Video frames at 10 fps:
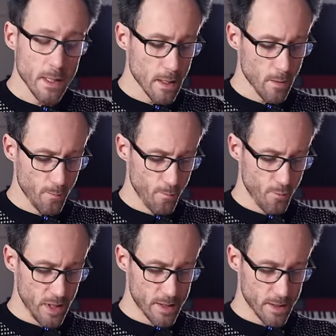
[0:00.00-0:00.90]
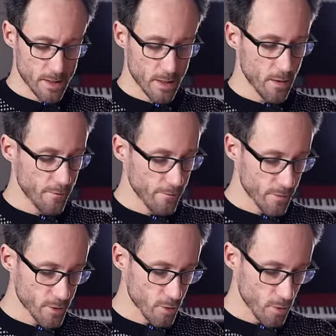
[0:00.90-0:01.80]
little pieces of
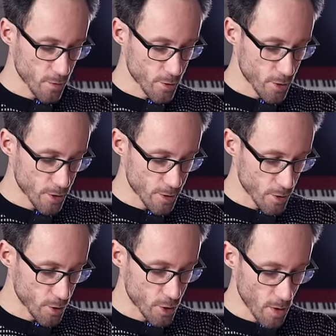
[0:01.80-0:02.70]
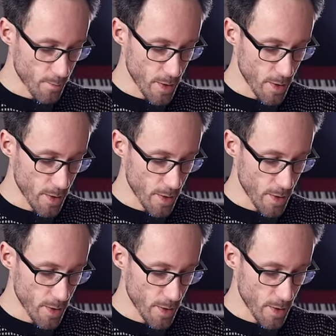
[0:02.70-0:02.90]
solder just jump